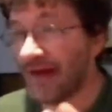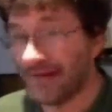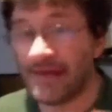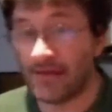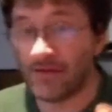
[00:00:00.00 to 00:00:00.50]

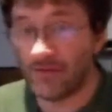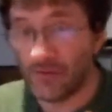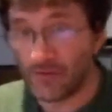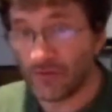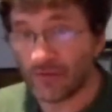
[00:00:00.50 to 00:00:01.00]
identical
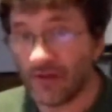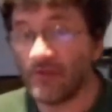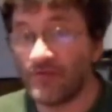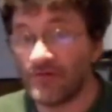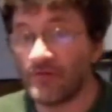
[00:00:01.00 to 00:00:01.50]
or
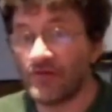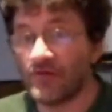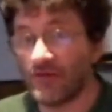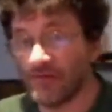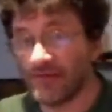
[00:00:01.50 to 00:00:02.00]
close to
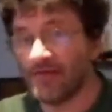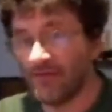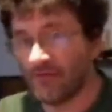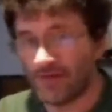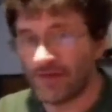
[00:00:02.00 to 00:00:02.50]
each other
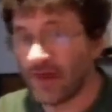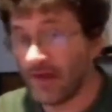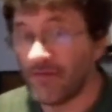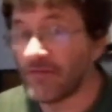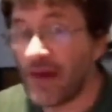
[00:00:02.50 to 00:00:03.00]
in their
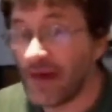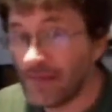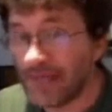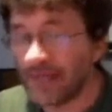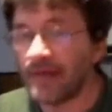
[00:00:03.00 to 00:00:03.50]
style of
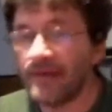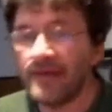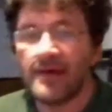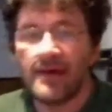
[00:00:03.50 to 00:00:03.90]
commenting,